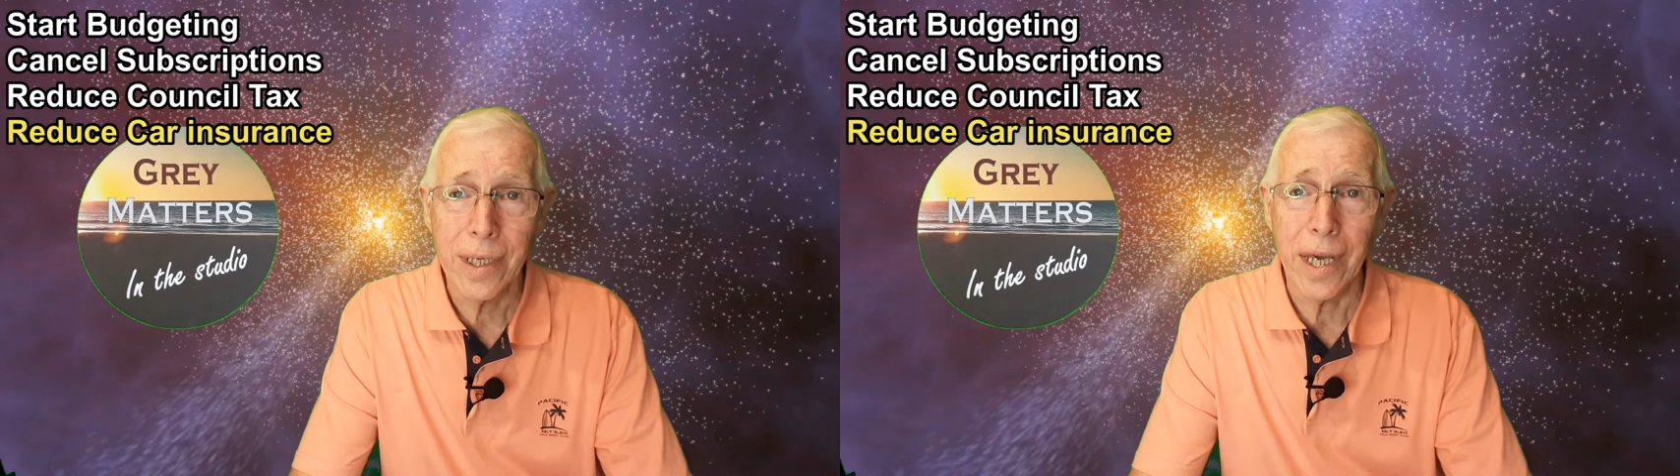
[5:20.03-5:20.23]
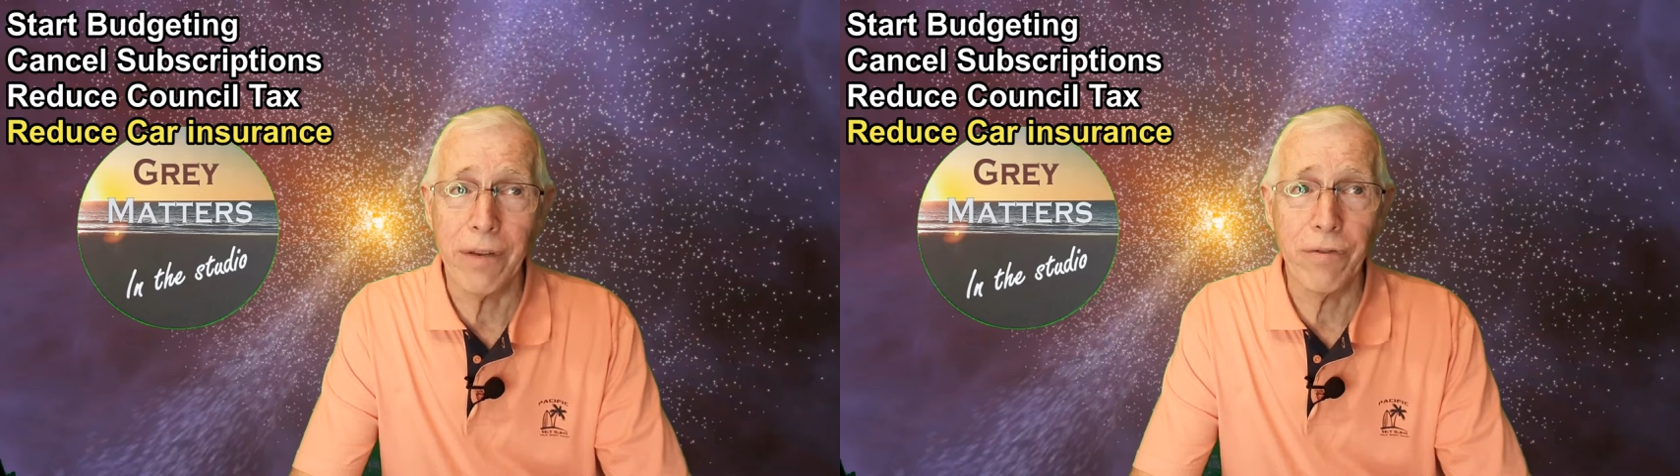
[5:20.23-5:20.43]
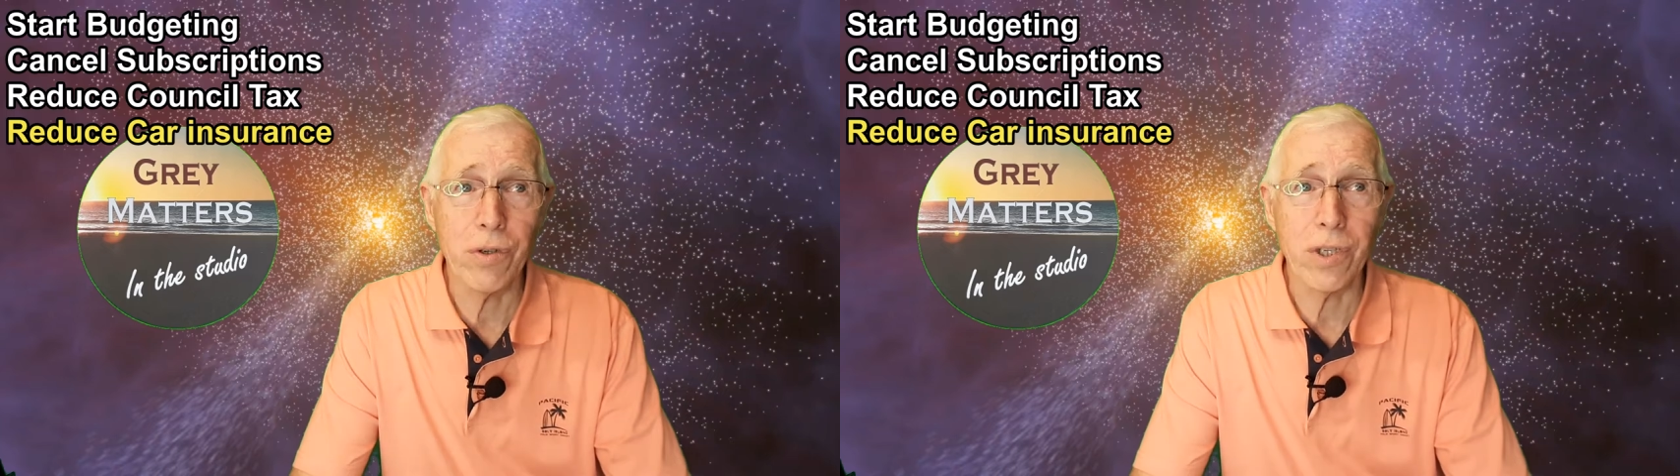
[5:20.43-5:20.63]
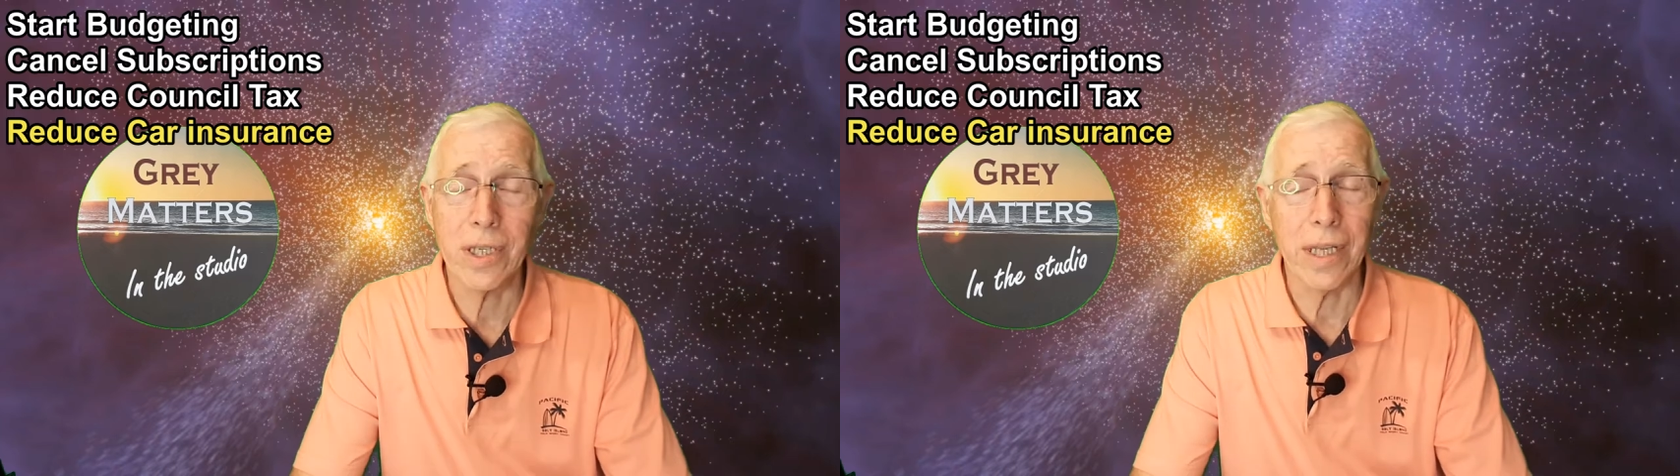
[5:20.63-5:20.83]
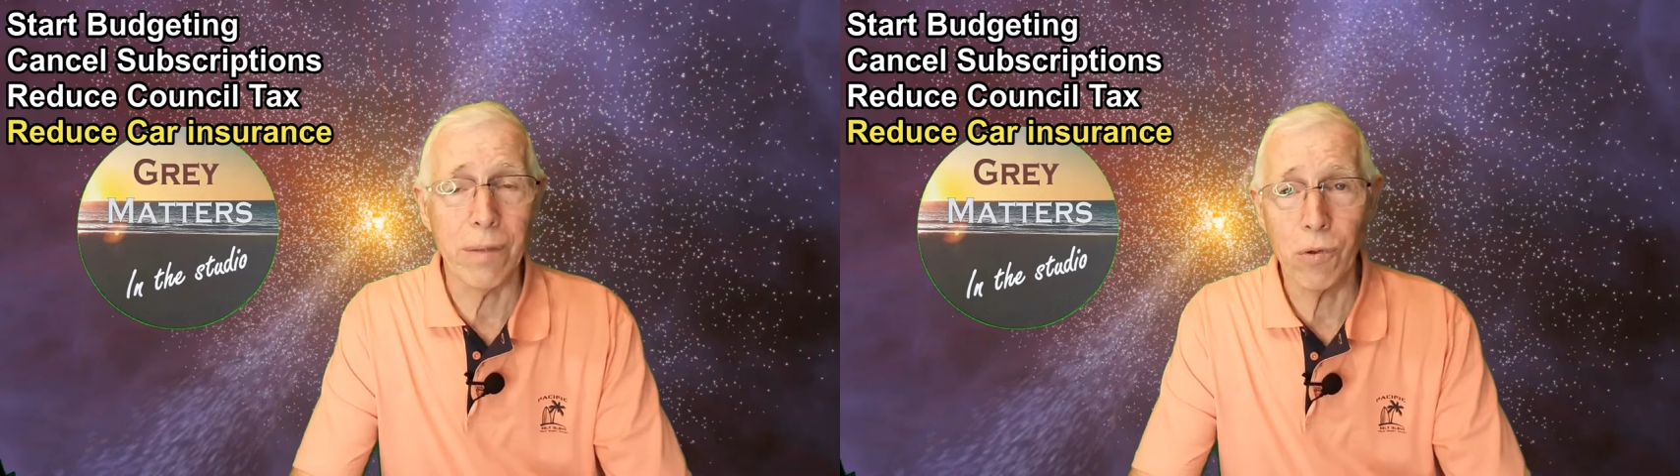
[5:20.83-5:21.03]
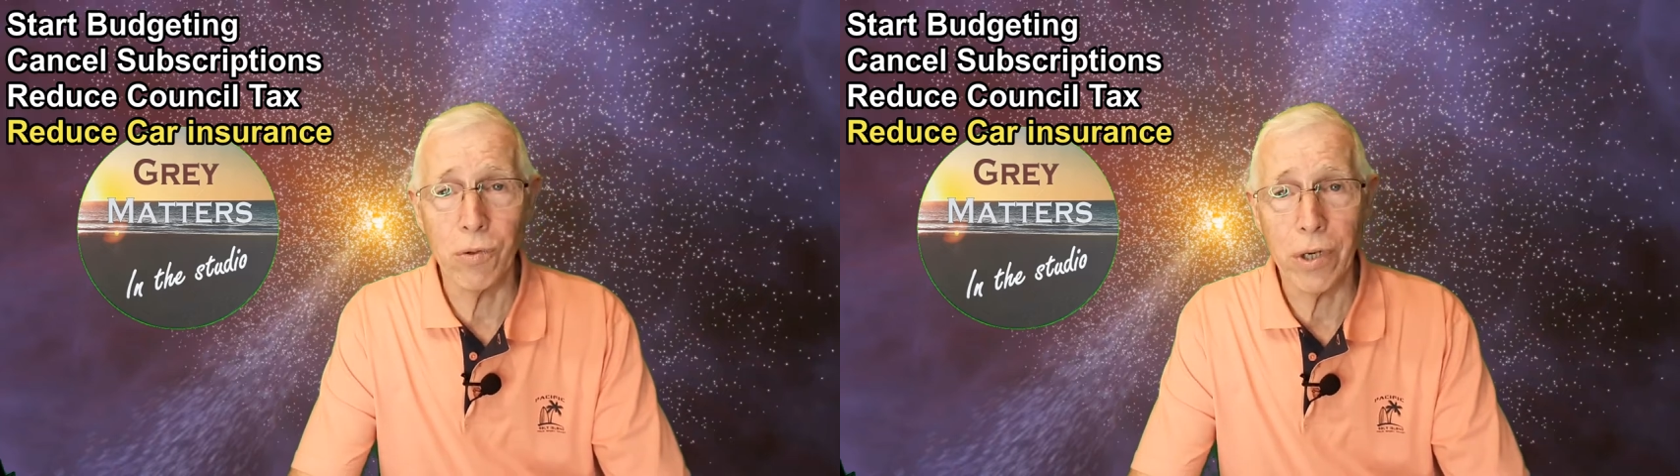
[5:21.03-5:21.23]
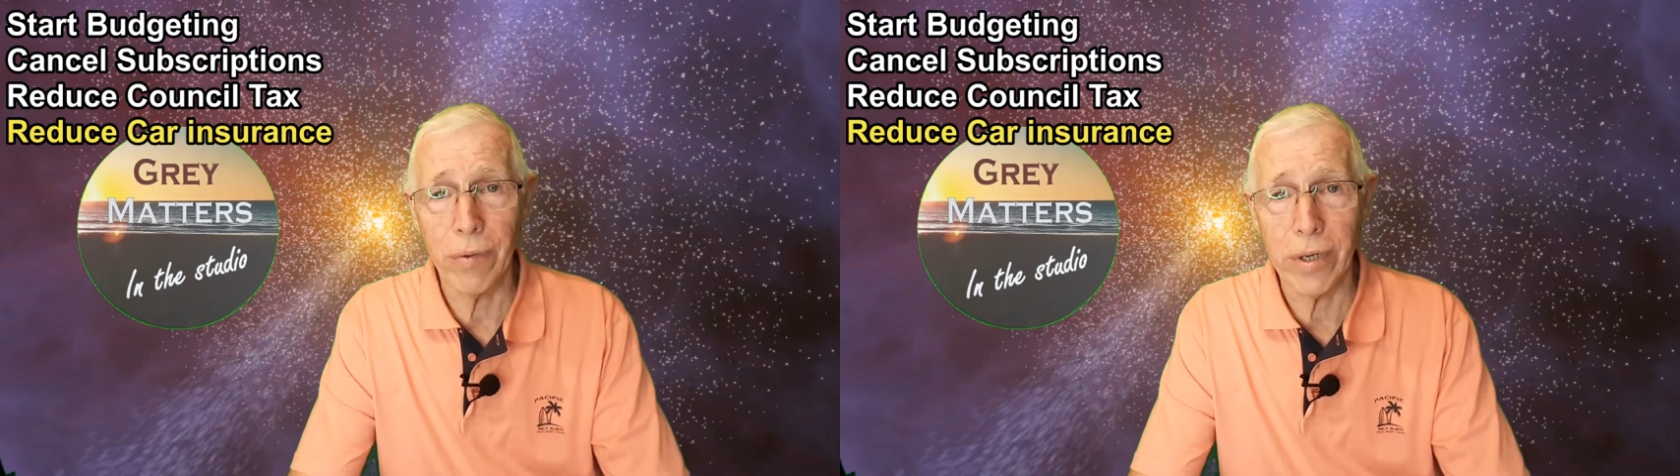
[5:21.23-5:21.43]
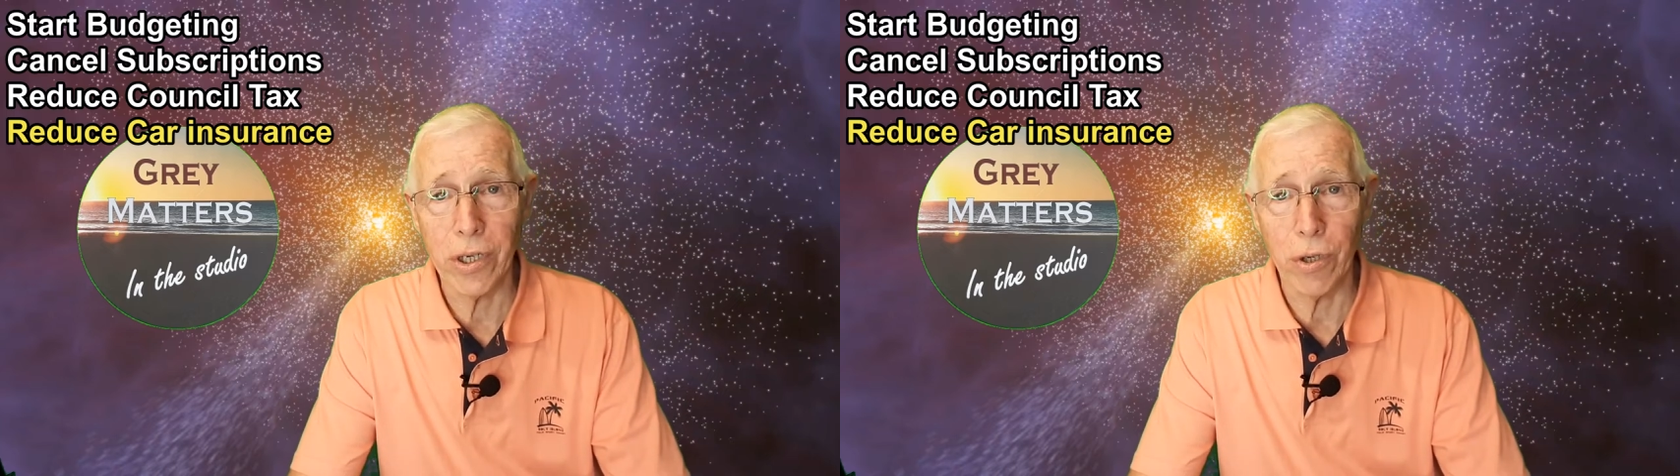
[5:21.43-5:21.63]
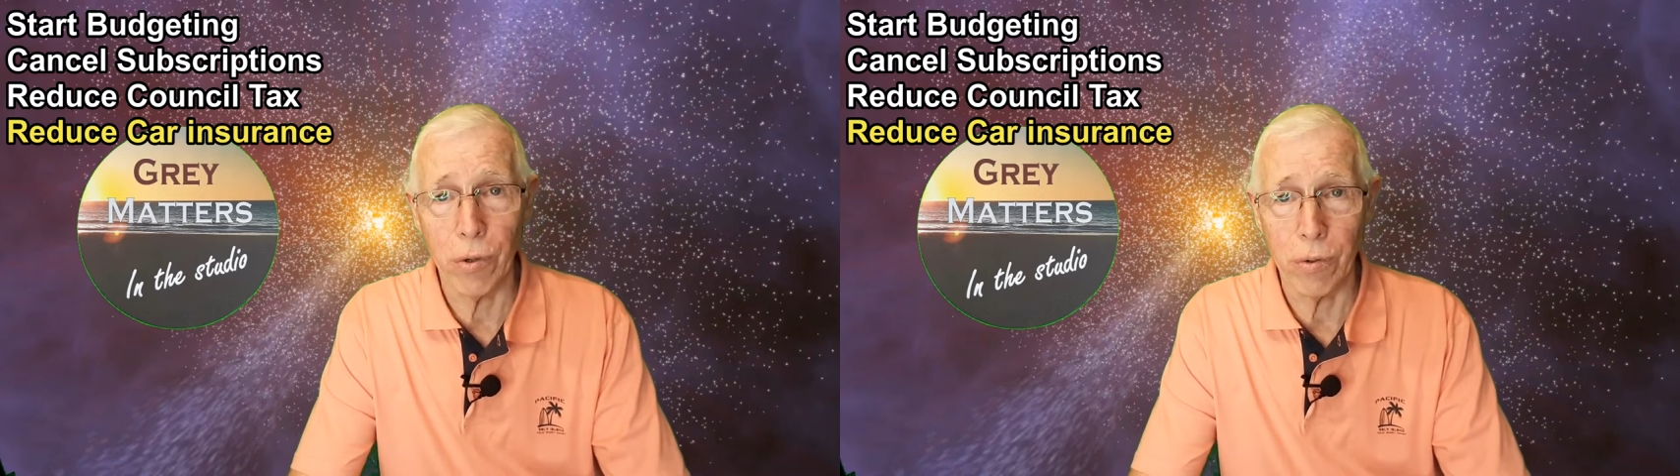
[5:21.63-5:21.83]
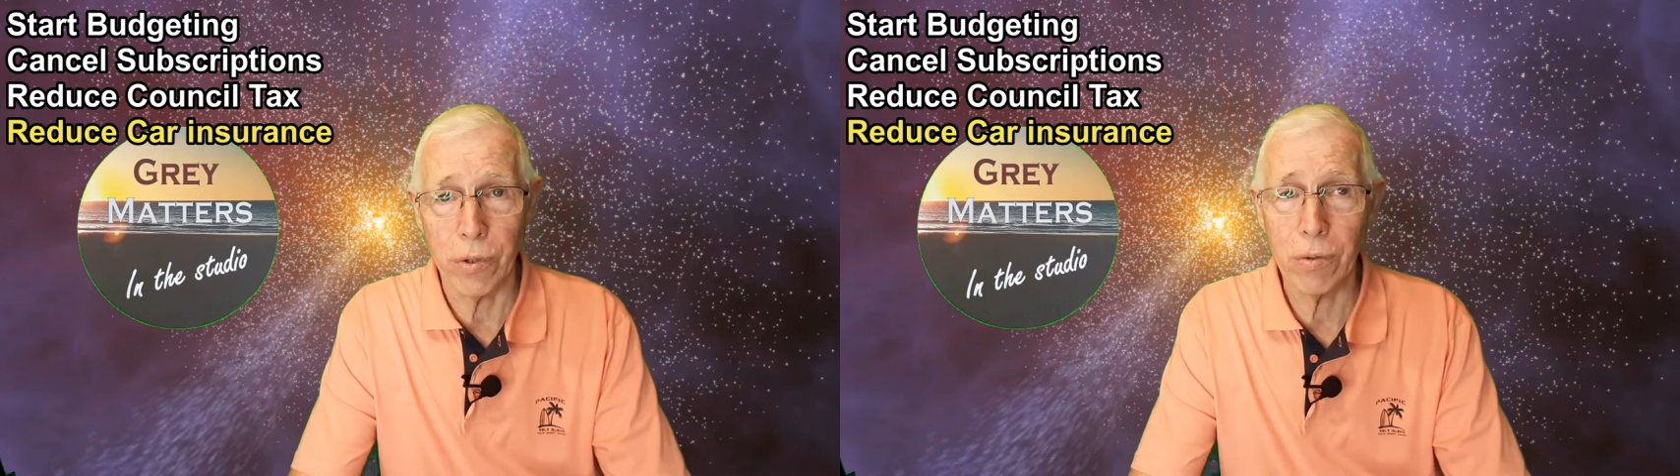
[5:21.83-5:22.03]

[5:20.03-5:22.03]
And if you just let them auto-renew,